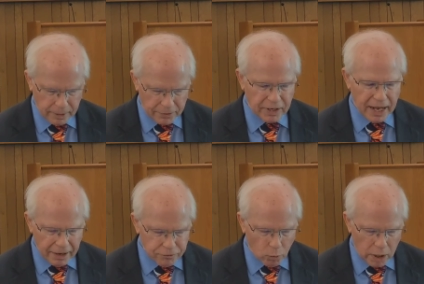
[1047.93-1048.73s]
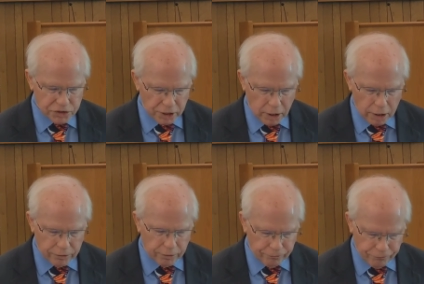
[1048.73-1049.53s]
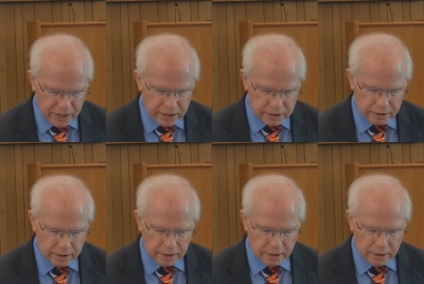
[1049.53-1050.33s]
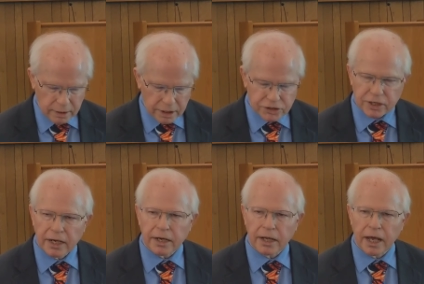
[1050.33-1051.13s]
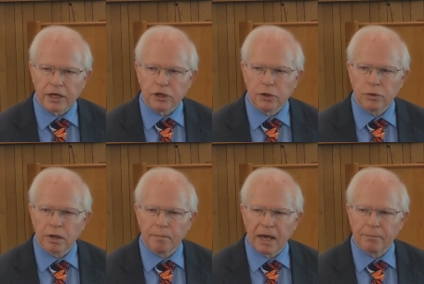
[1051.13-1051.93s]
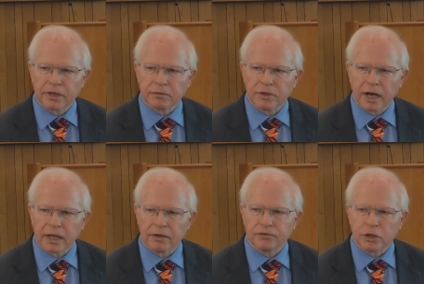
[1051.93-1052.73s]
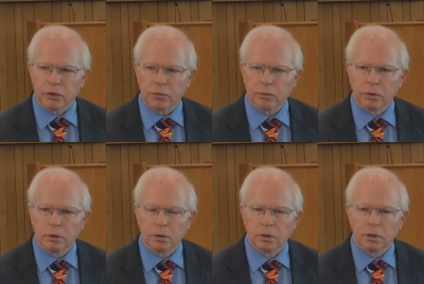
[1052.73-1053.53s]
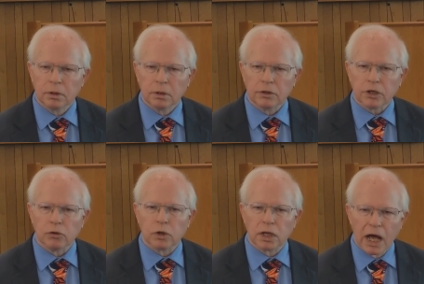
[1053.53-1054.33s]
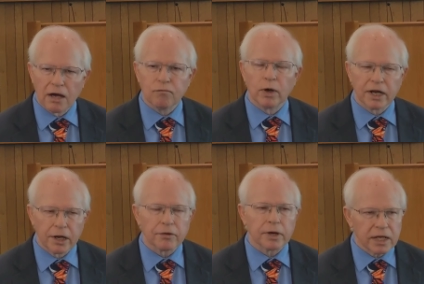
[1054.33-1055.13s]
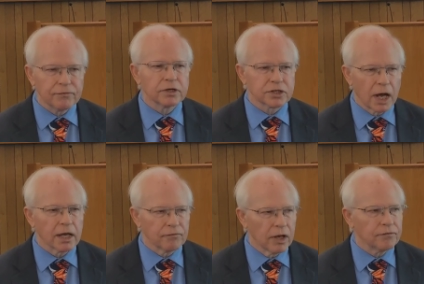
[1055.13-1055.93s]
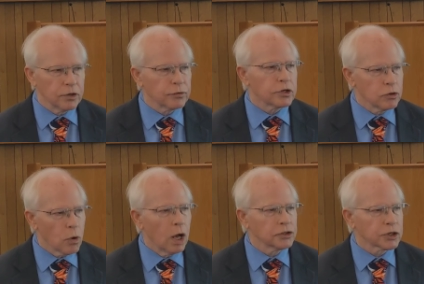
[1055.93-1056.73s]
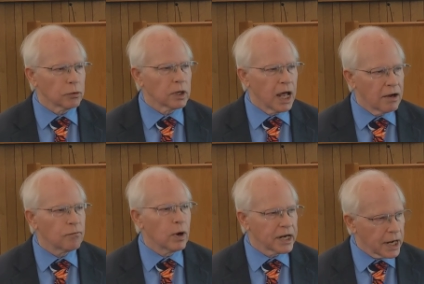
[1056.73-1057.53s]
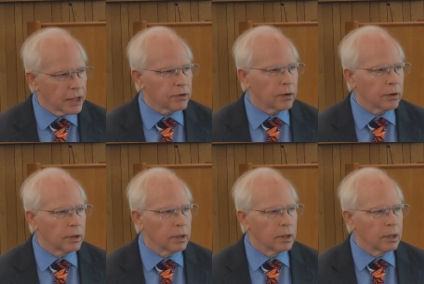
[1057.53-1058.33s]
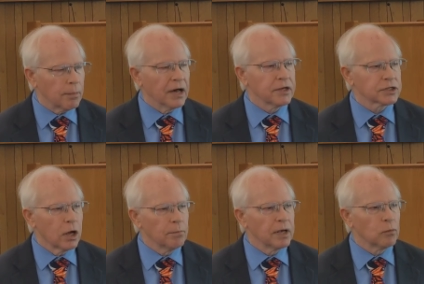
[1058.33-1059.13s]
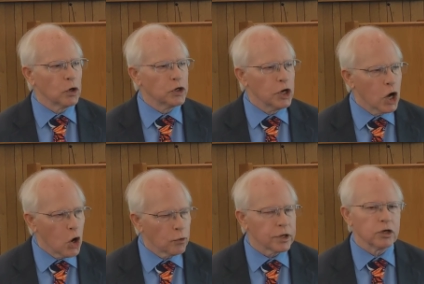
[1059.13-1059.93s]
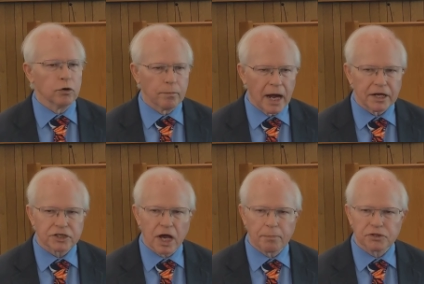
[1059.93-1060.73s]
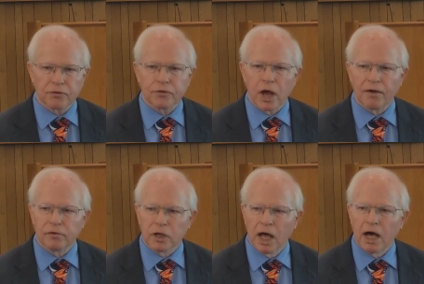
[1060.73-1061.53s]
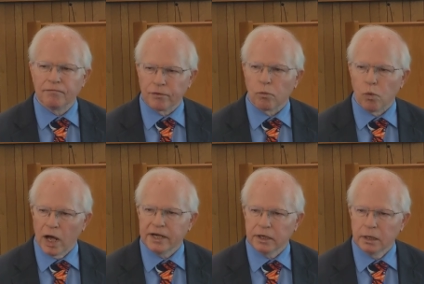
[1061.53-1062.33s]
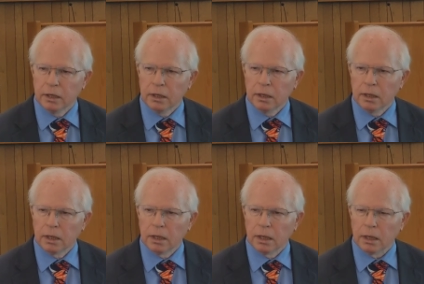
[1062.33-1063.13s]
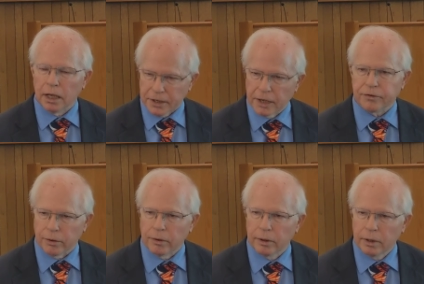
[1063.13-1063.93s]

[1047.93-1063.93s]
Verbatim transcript: And then, after washing all their feet, he said, A new commandment that I give to you that you love one another, even as I have loved you, that you also love one another. By this, all men will know that you're my disciples if you have love for one another.